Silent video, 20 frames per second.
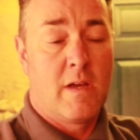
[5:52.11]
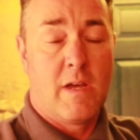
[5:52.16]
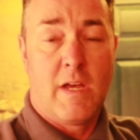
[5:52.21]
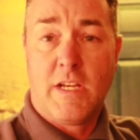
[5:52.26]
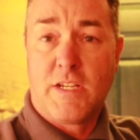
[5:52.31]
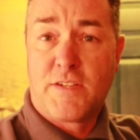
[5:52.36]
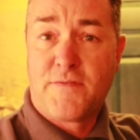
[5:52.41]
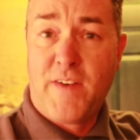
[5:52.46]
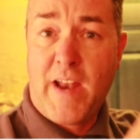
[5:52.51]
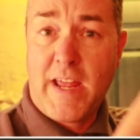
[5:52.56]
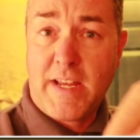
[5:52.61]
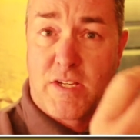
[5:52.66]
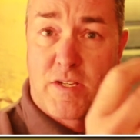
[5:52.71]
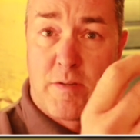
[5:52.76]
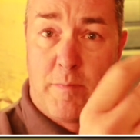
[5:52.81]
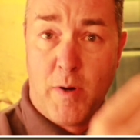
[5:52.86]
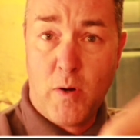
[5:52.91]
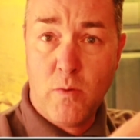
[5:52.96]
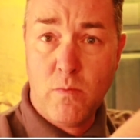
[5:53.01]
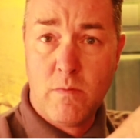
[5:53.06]
it's
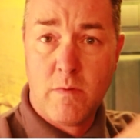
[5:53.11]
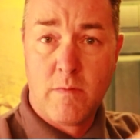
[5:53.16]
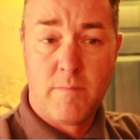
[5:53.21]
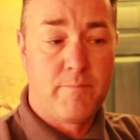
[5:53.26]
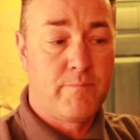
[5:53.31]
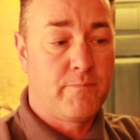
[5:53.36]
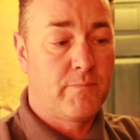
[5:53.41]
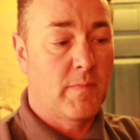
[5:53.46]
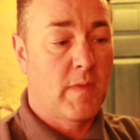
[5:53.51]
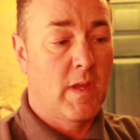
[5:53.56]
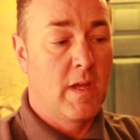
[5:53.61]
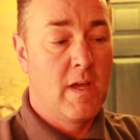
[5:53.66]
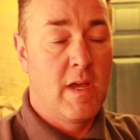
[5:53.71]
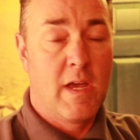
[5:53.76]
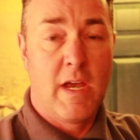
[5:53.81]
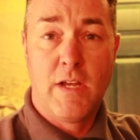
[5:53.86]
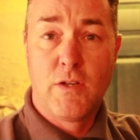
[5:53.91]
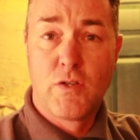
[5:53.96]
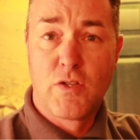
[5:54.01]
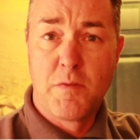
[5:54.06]
flexible,
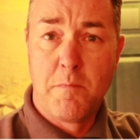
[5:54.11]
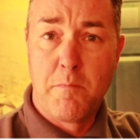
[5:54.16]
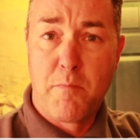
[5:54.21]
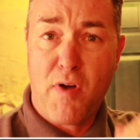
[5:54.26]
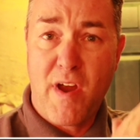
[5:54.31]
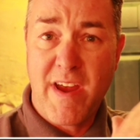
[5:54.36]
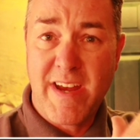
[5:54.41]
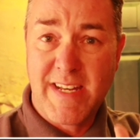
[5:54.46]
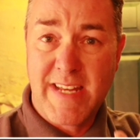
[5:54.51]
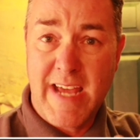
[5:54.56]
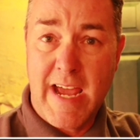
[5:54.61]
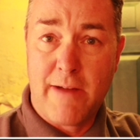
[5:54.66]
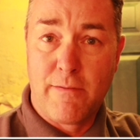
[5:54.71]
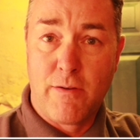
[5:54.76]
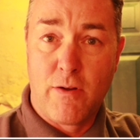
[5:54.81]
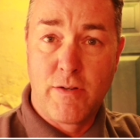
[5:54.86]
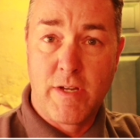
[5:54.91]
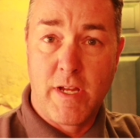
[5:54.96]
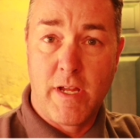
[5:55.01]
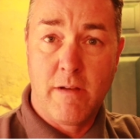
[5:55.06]
it doesn't break down
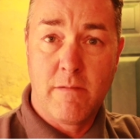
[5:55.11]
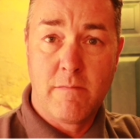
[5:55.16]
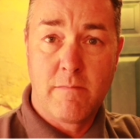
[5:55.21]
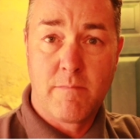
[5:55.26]
on you,